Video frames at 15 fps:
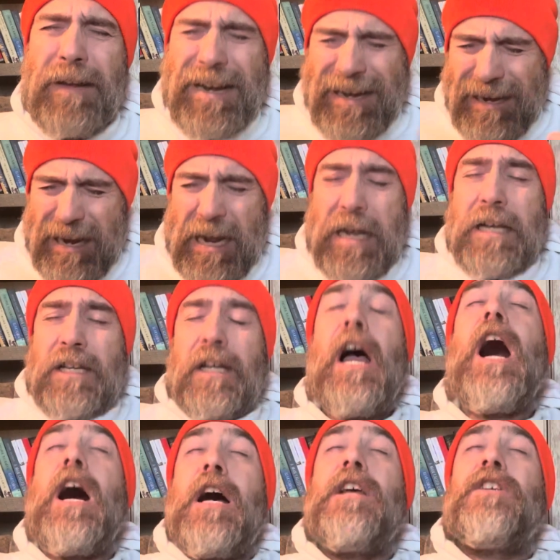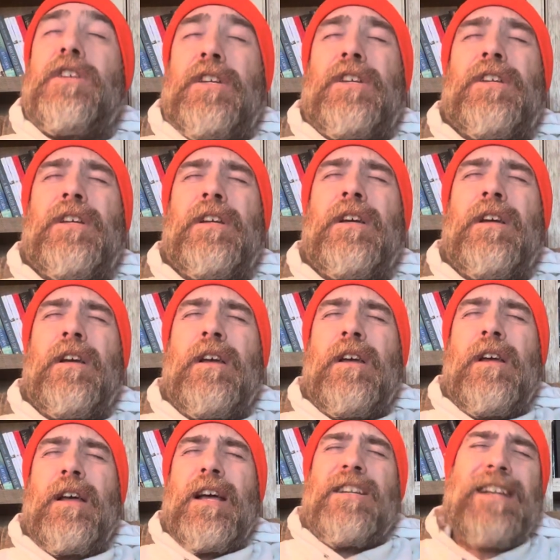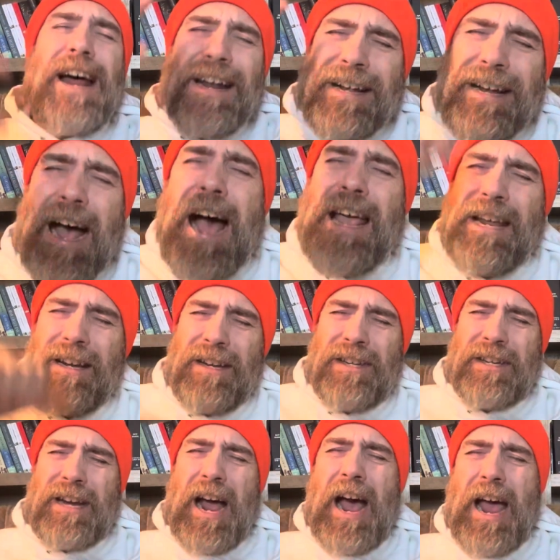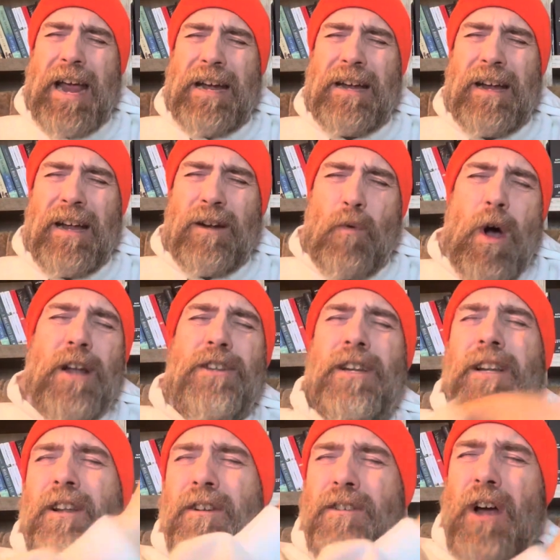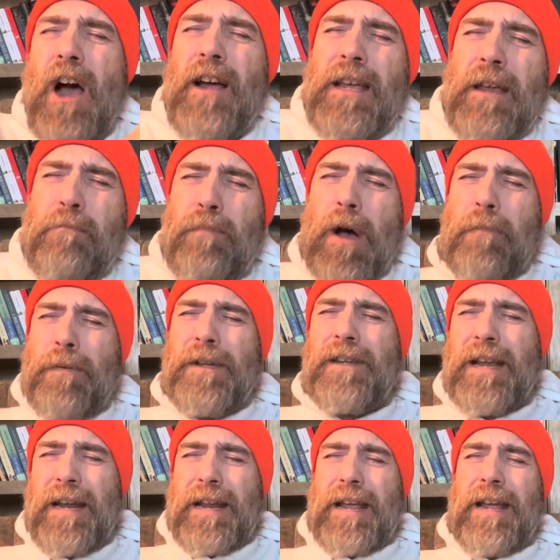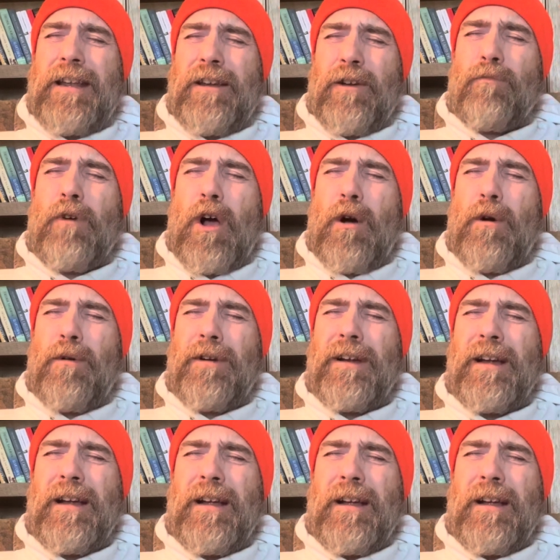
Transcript: It is us. It's not a guy in the sky watching little doggy and puppies get hit in the road,